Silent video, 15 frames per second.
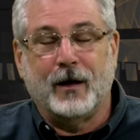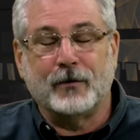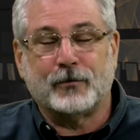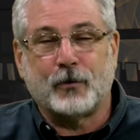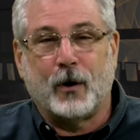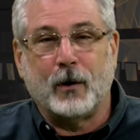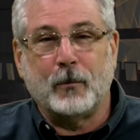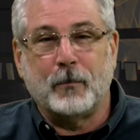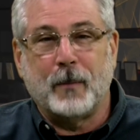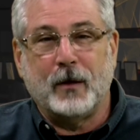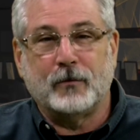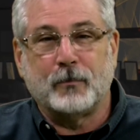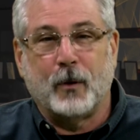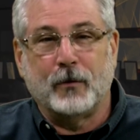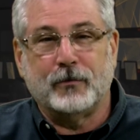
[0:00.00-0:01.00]
starting with
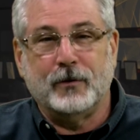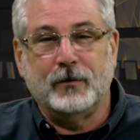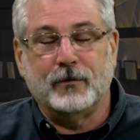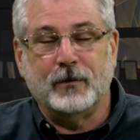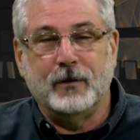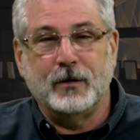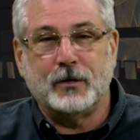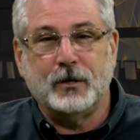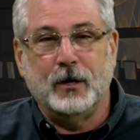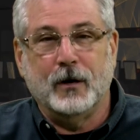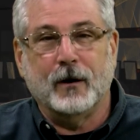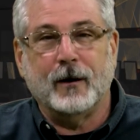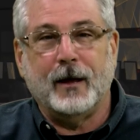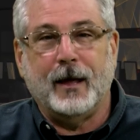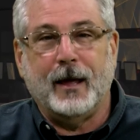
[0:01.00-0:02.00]
baseball season this year,